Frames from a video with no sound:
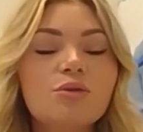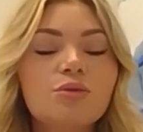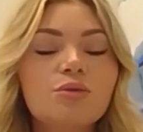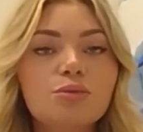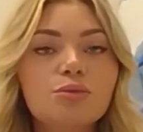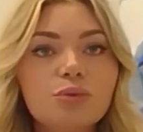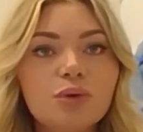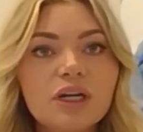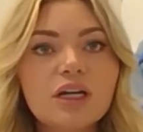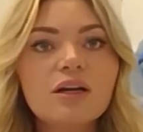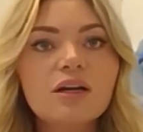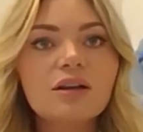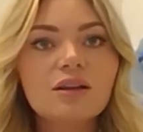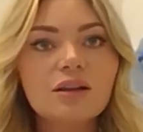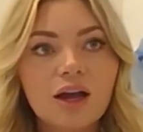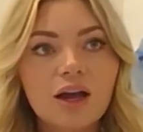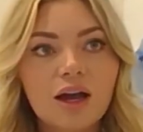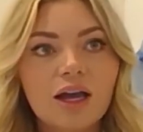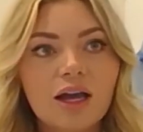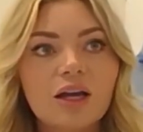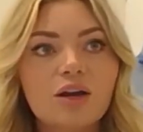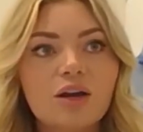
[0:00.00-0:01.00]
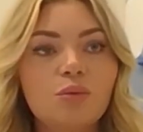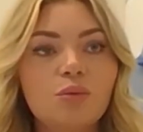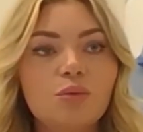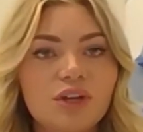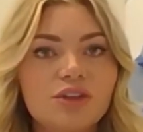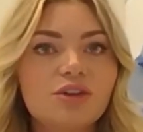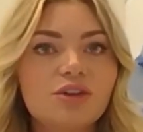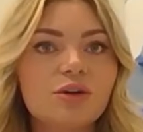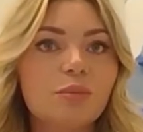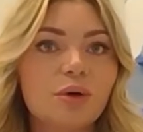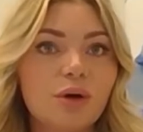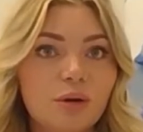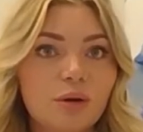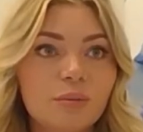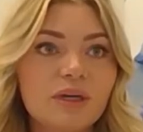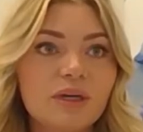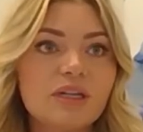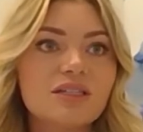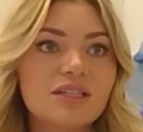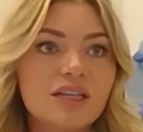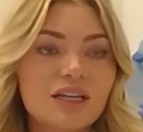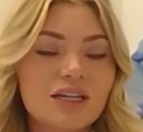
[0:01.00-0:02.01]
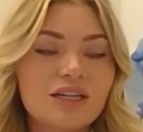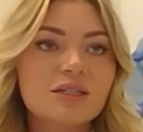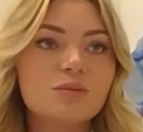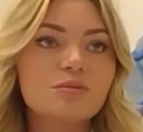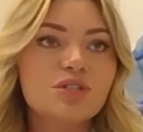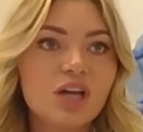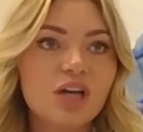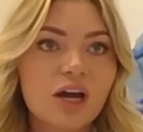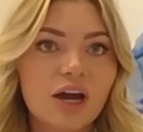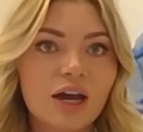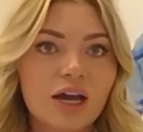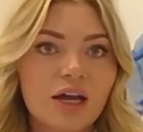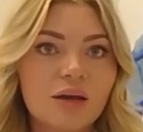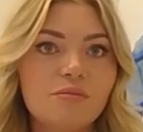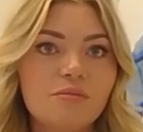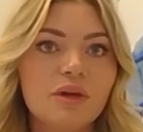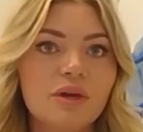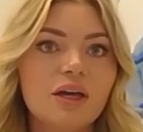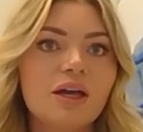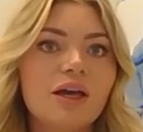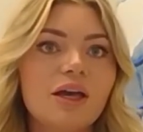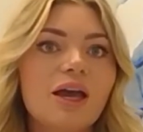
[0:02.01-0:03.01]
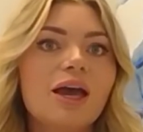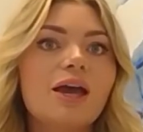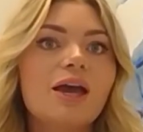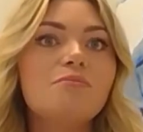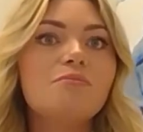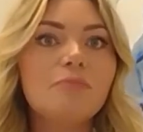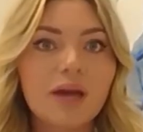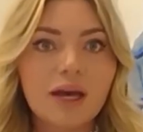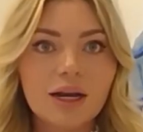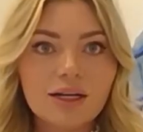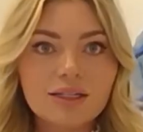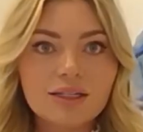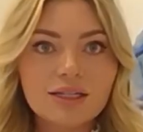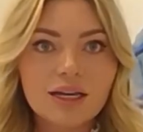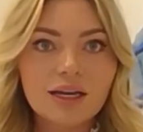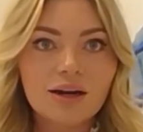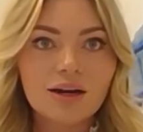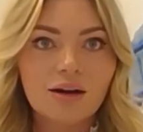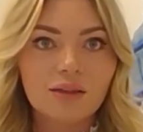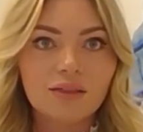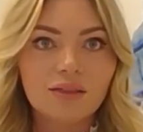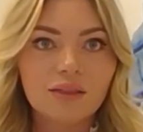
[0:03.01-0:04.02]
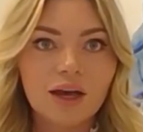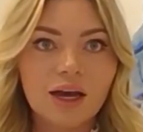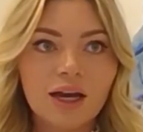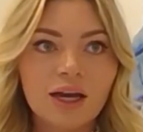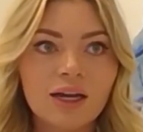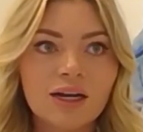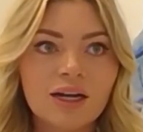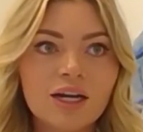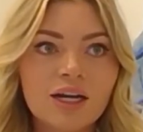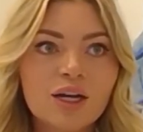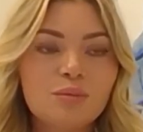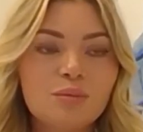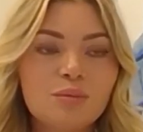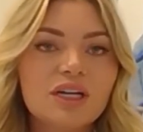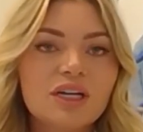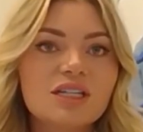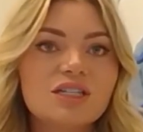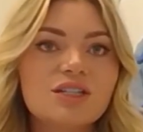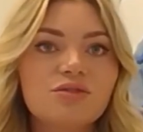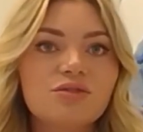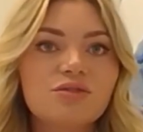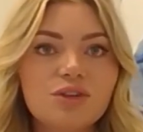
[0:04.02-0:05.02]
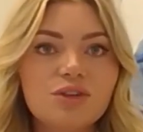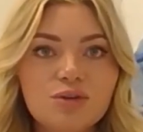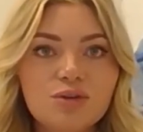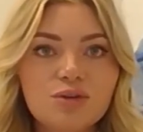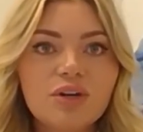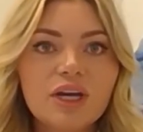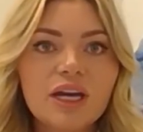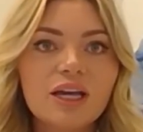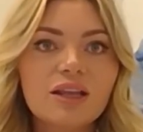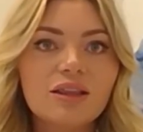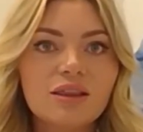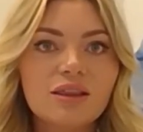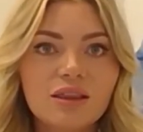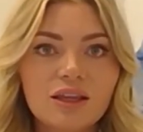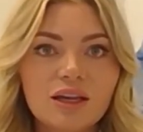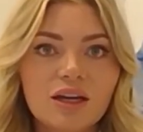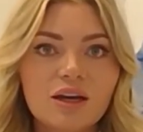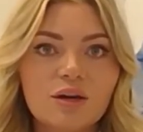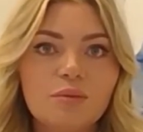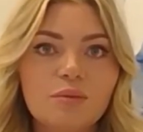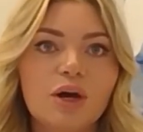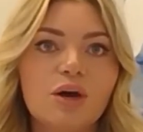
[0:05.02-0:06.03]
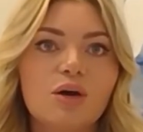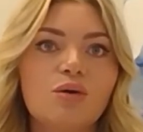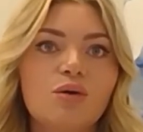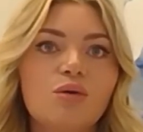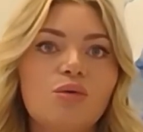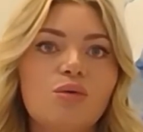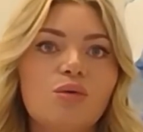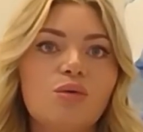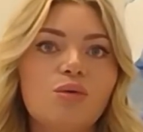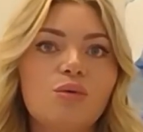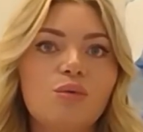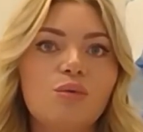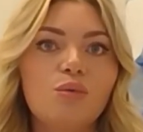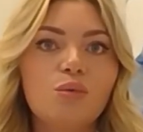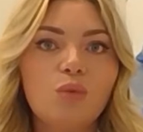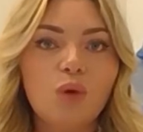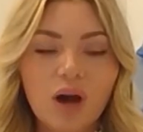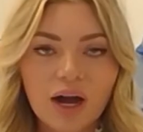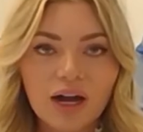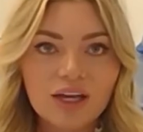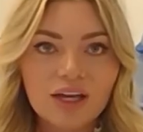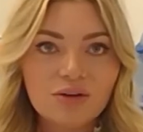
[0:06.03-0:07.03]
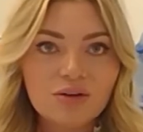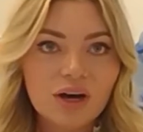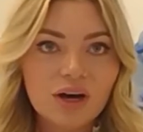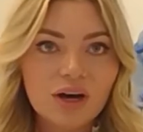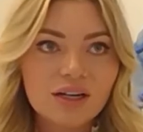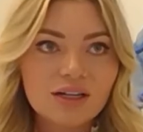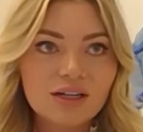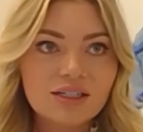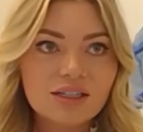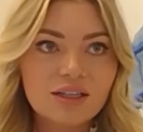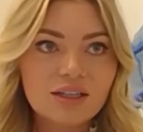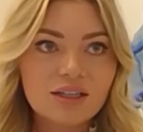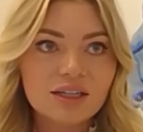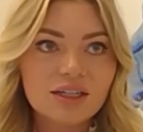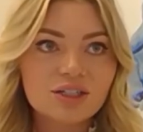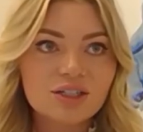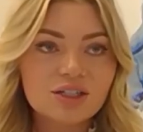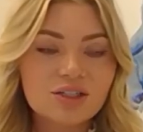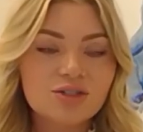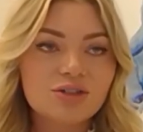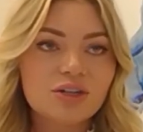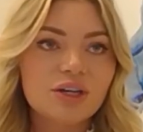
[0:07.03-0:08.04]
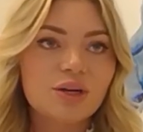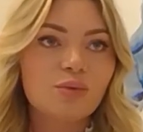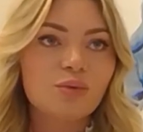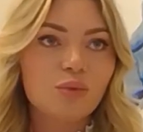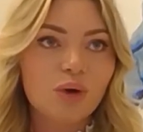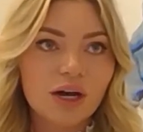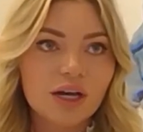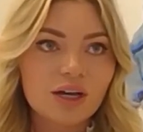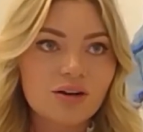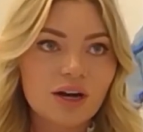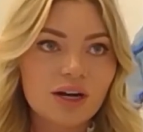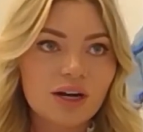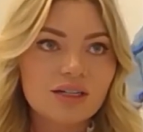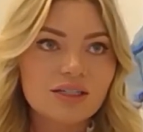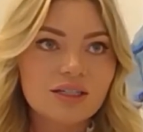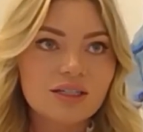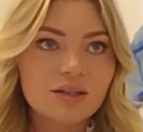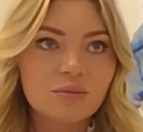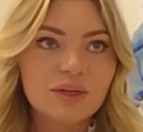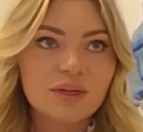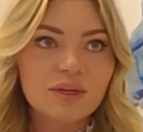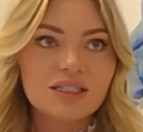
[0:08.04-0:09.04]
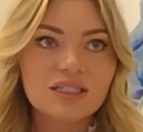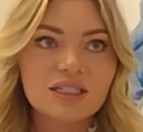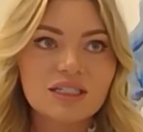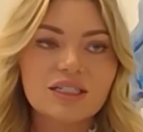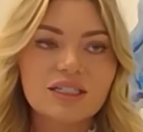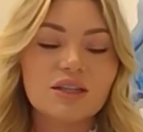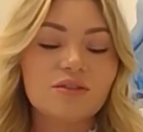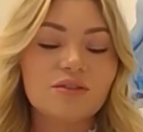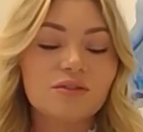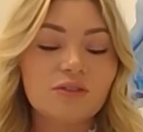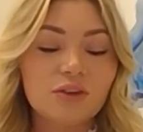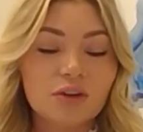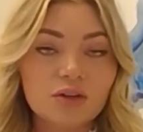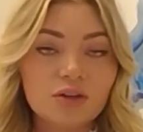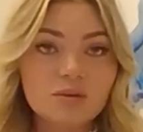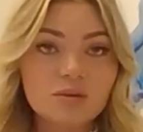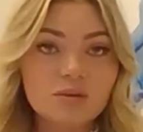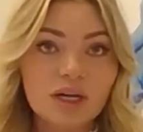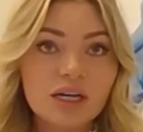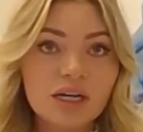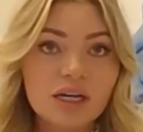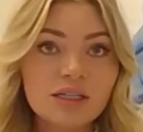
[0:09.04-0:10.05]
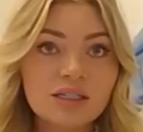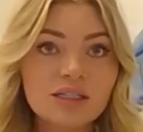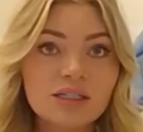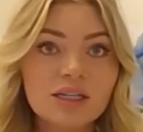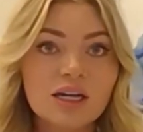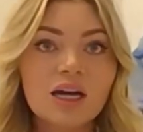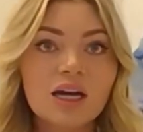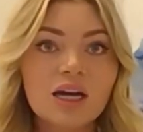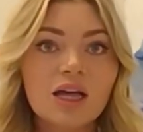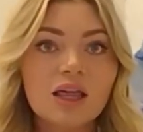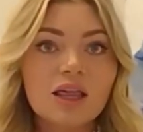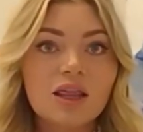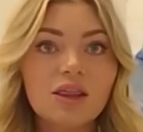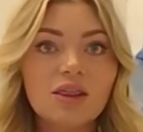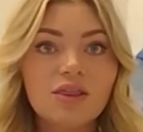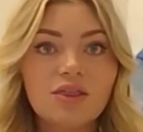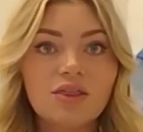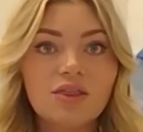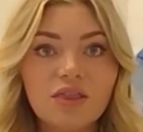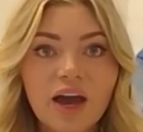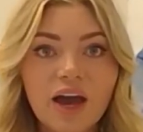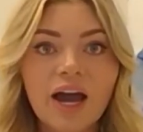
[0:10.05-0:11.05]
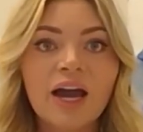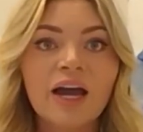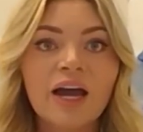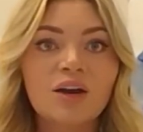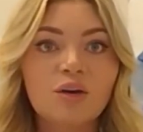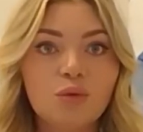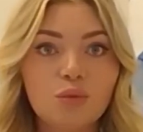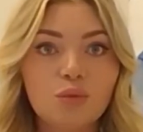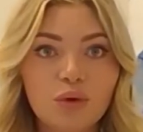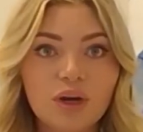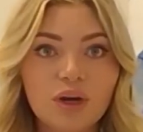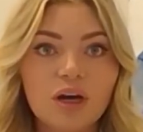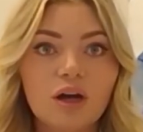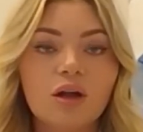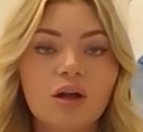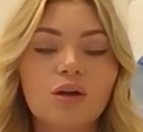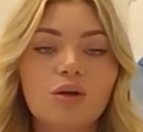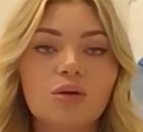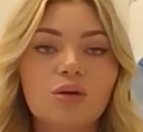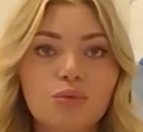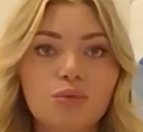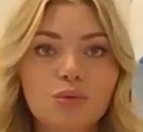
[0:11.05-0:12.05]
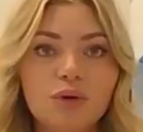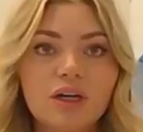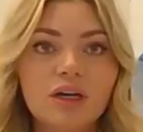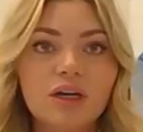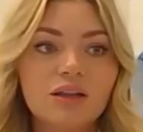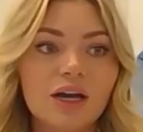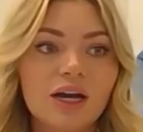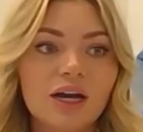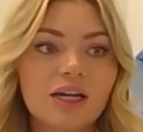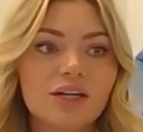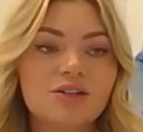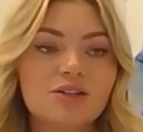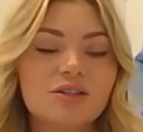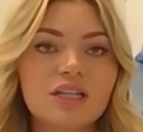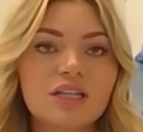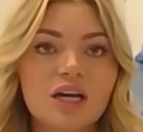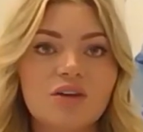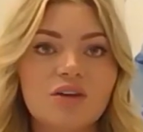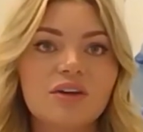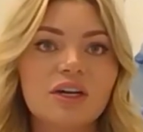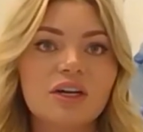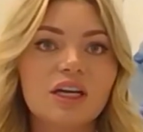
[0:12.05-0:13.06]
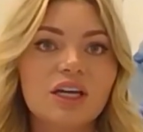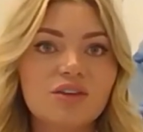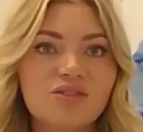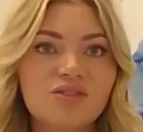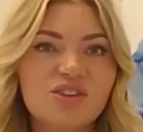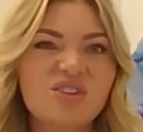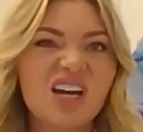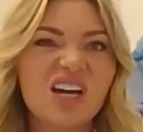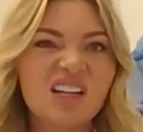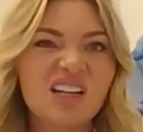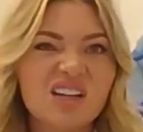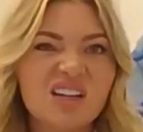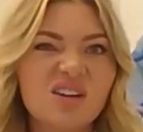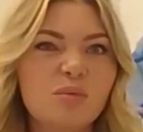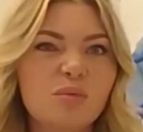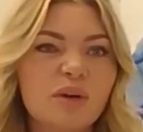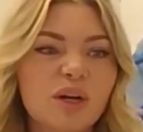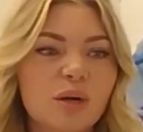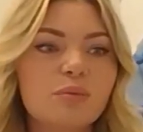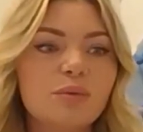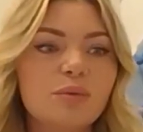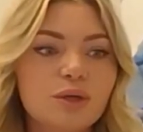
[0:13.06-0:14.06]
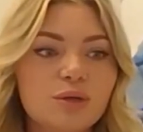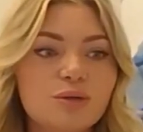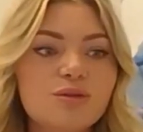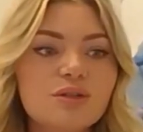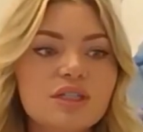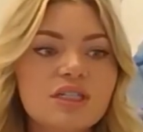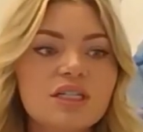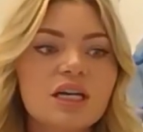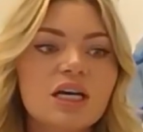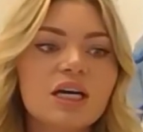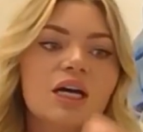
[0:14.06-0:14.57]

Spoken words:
Realign with your purpose. Take some time and meditate on that. Because if you can think about why you got into the industry and why you got into the business in the first place, that will realign yourself and give you that little bit of boost.